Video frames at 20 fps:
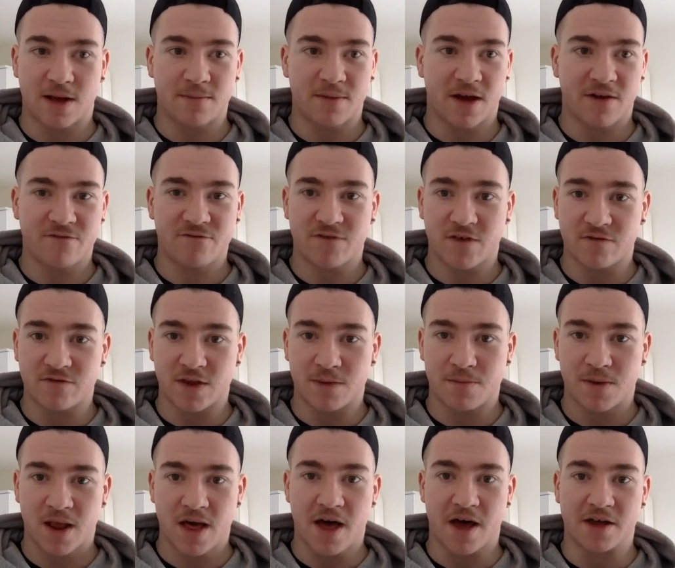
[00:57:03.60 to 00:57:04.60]
I'm 50
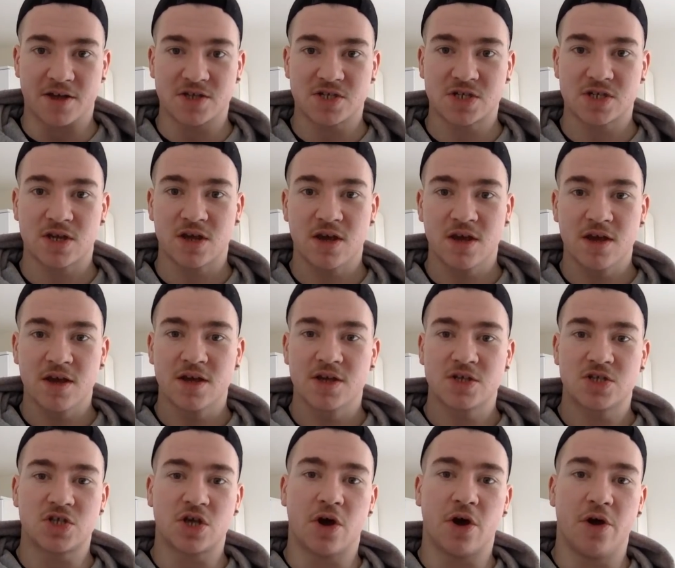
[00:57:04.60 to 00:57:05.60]
plus.
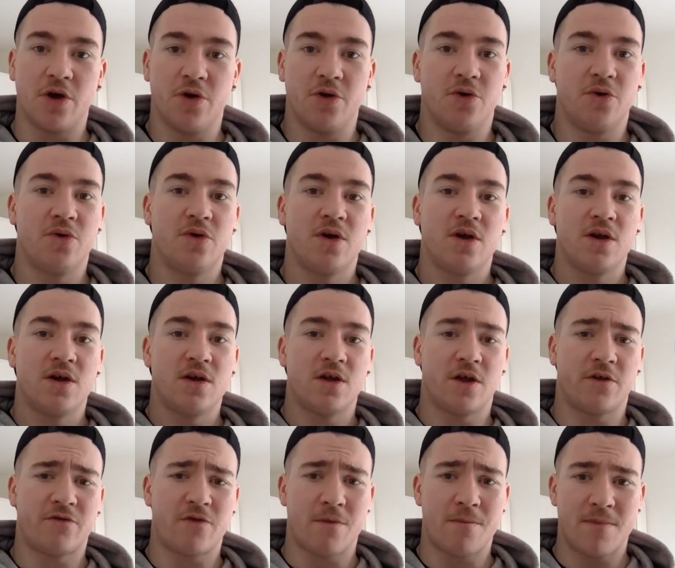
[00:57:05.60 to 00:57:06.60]
So,
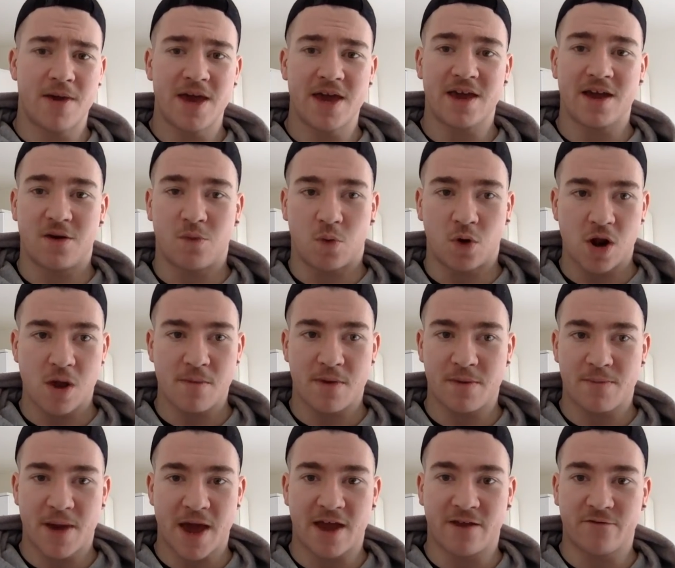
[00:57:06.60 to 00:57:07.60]
for me, I want to
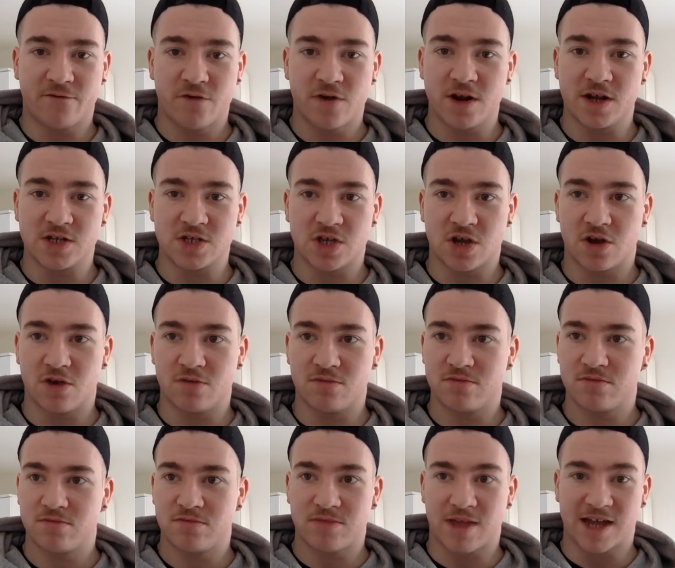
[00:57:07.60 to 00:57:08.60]
be pain-free. So
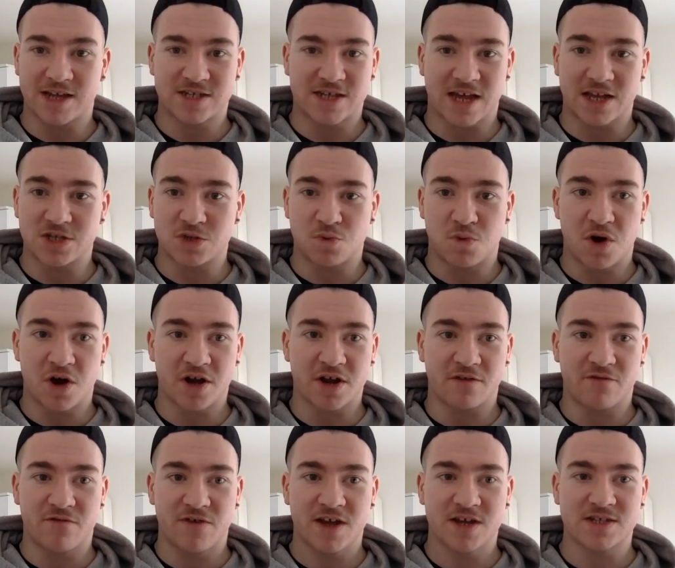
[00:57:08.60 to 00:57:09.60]
let's get to work
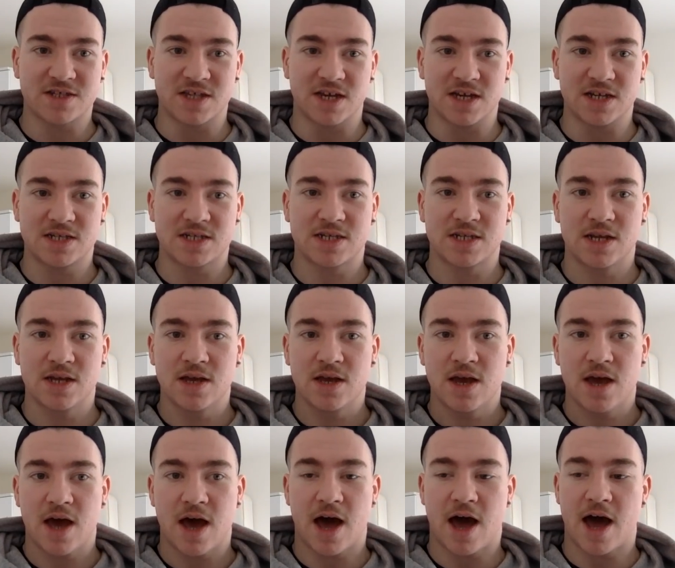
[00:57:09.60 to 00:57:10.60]
and fix this.
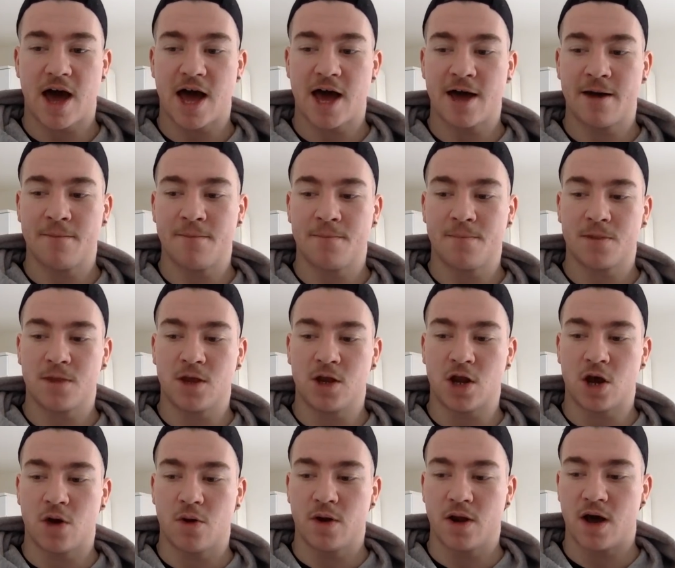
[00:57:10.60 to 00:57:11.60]
And
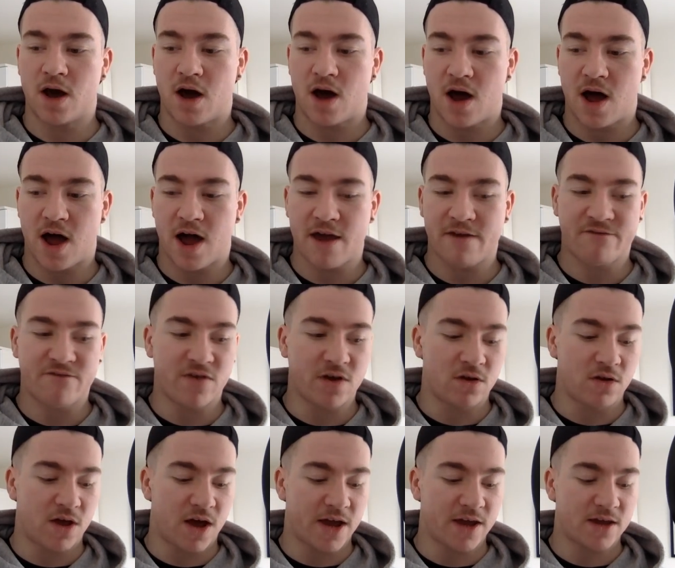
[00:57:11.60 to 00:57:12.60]
I
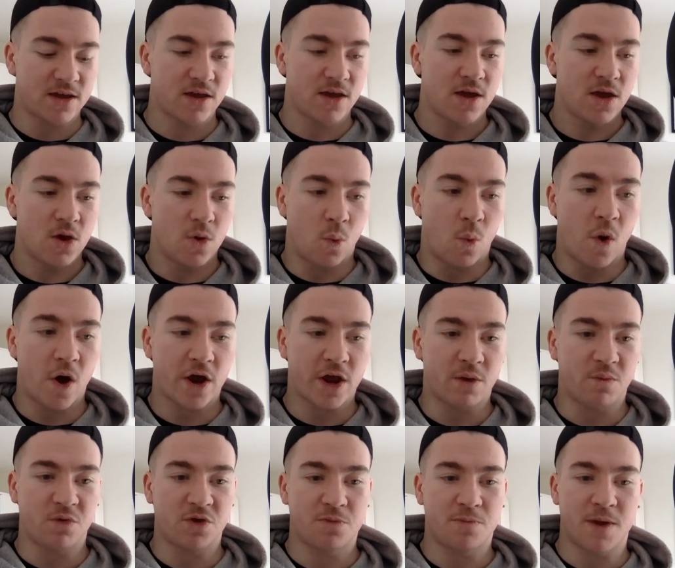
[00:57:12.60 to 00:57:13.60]
feel like
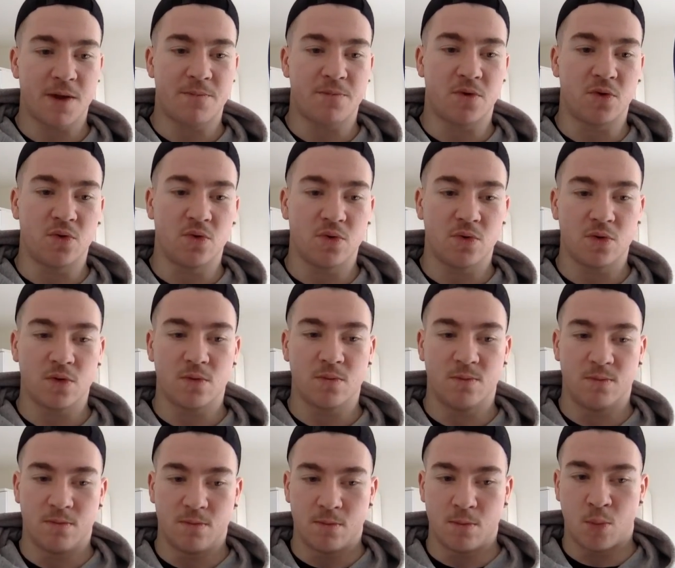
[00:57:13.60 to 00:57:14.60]
working with people
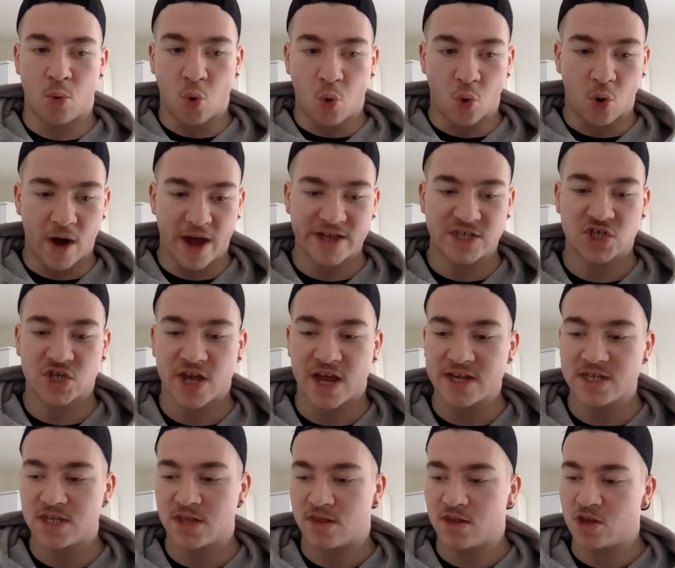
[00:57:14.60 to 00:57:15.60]
more
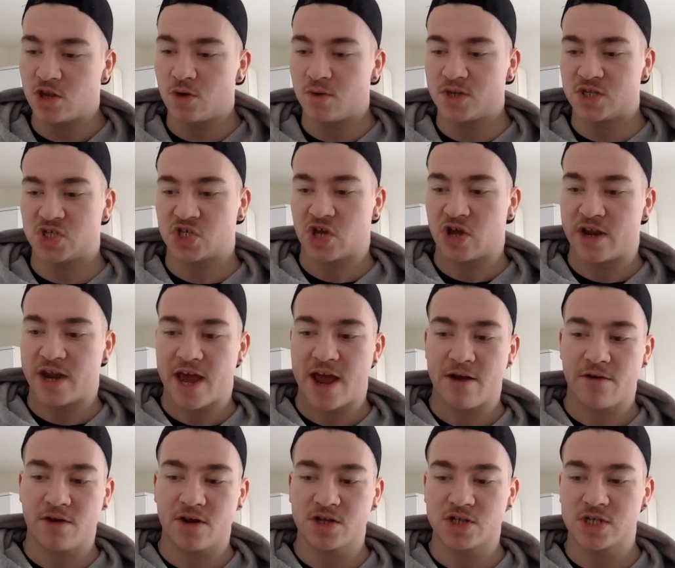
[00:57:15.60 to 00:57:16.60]
educated than you in certain
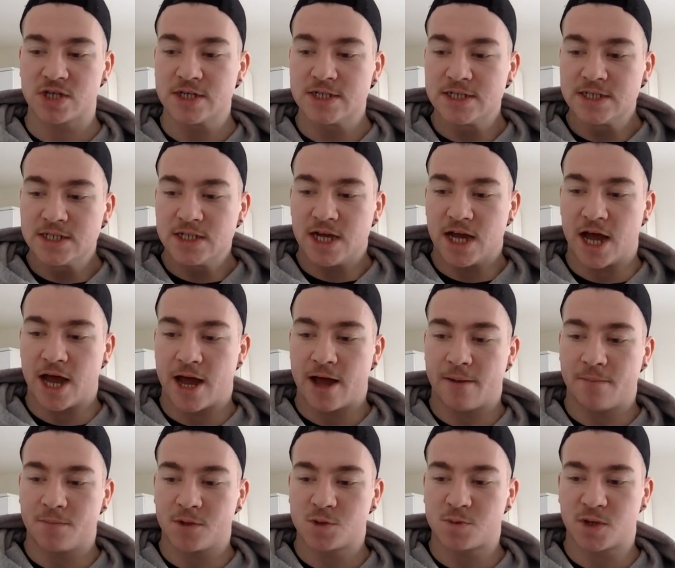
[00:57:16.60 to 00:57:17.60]
areas,
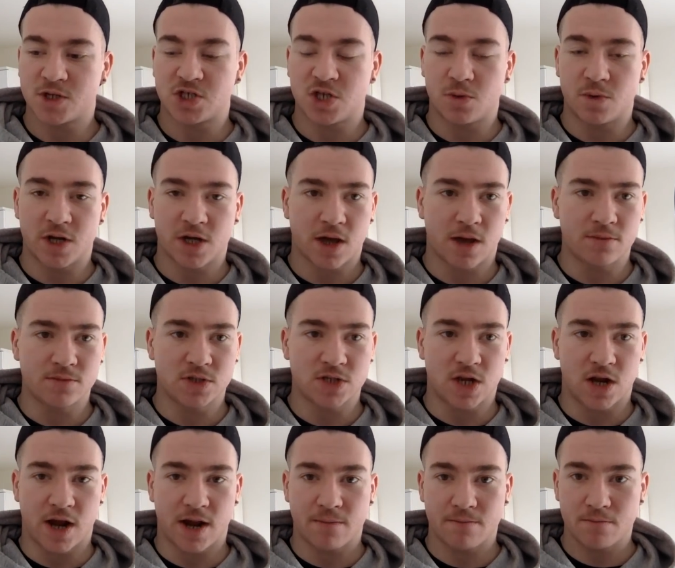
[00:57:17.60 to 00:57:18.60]
especially when it comes
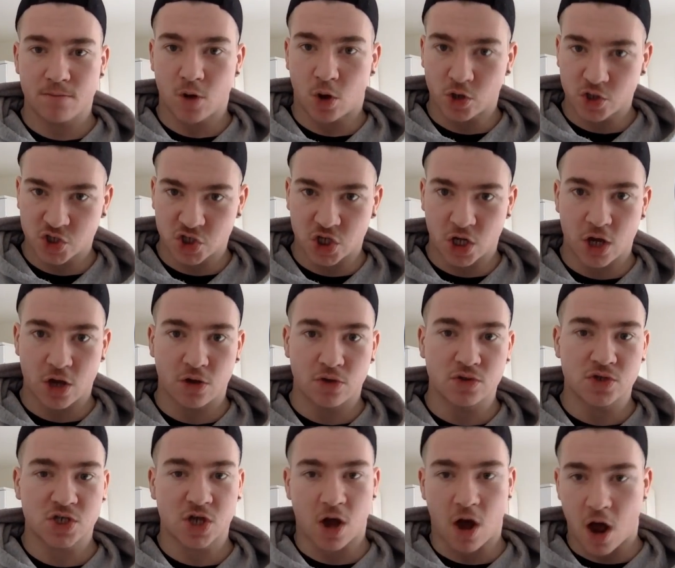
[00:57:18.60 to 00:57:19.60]
to
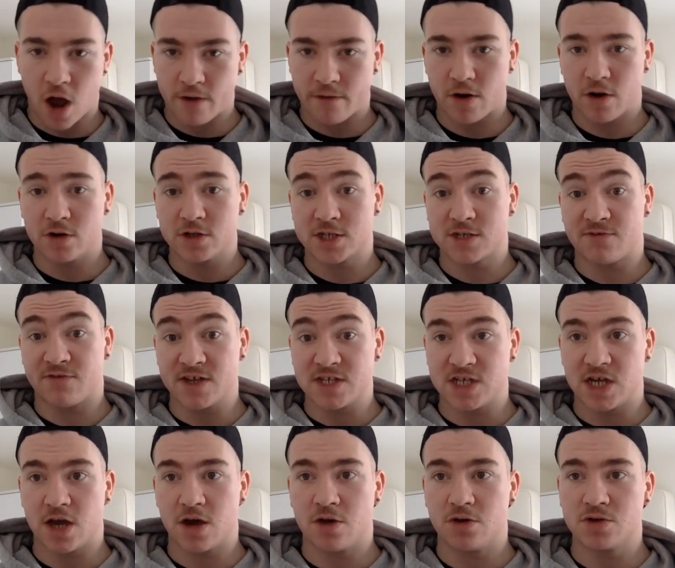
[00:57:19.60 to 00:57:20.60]
osteos, chiros,
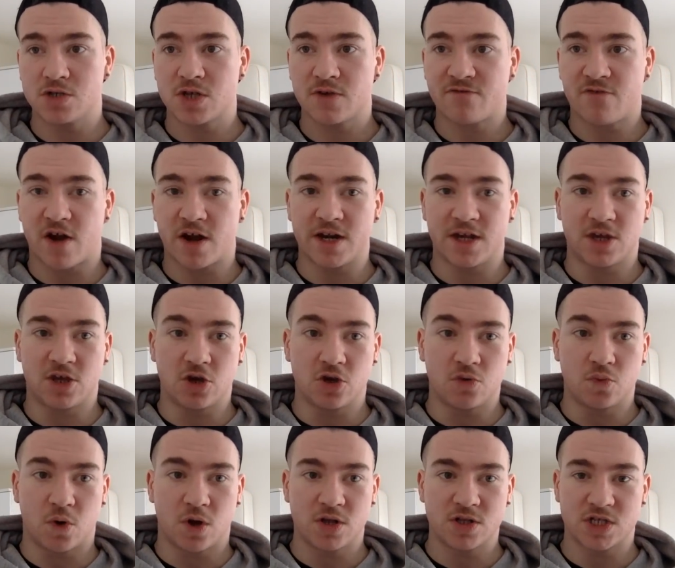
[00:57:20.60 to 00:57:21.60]
physios, finding
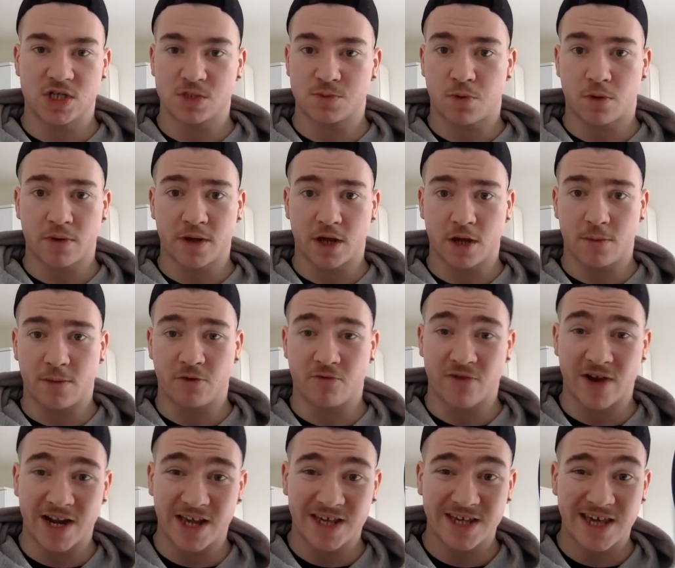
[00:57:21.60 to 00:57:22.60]
good ones is probably going to be
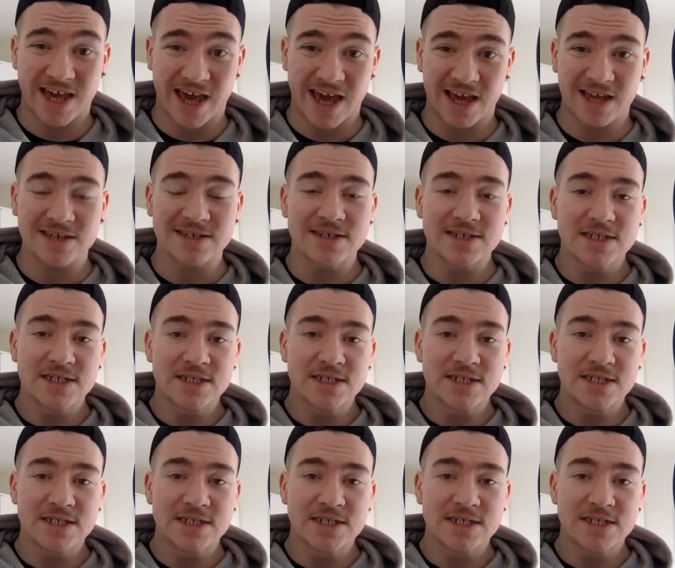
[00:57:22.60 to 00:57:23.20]
really key,